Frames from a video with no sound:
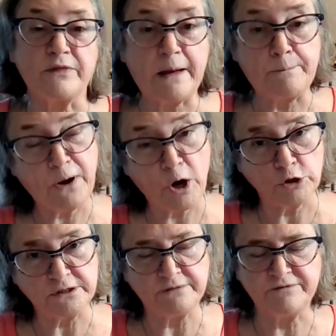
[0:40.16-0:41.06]
or that
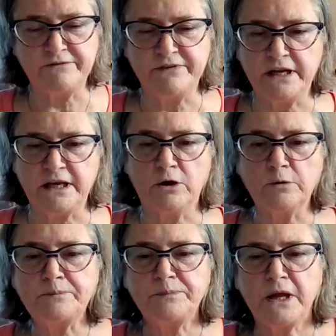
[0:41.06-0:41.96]
part of the video.